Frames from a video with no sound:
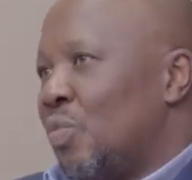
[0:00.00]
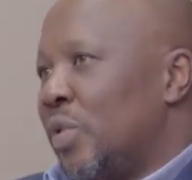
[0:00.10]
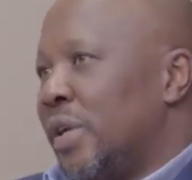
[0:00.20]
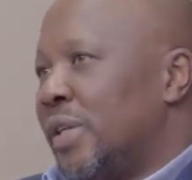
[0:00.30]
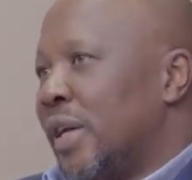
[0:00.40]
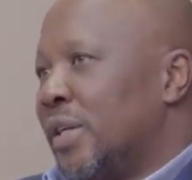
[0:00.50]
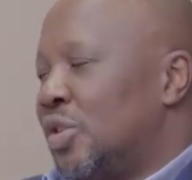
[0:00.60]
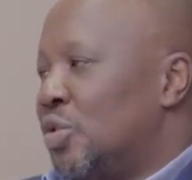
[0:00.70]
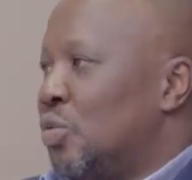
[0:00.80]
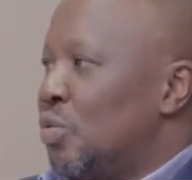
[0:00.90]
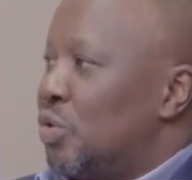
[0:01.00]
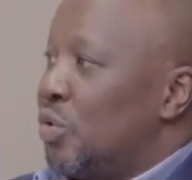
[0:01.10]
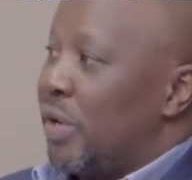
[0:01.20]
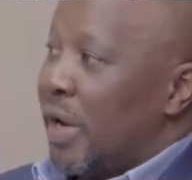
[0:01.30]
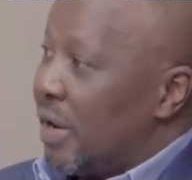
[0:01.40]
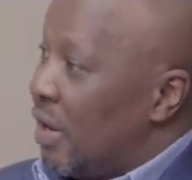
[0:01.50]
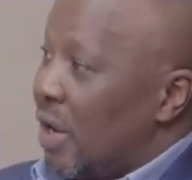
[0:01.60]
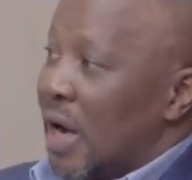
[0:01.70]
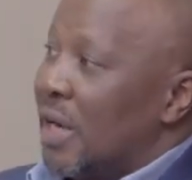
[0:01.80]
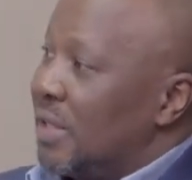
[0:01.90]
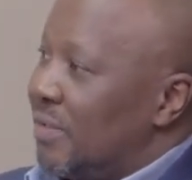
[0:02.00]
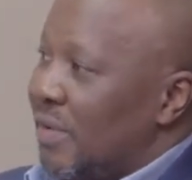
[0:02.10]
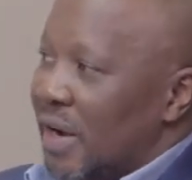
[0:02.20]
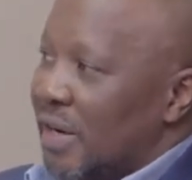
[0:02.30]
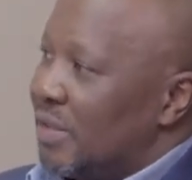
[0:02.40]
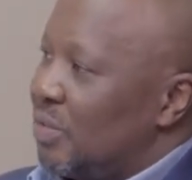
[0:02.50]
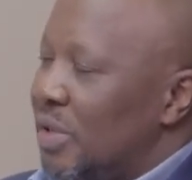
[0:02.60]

and we tend to, to carry large files.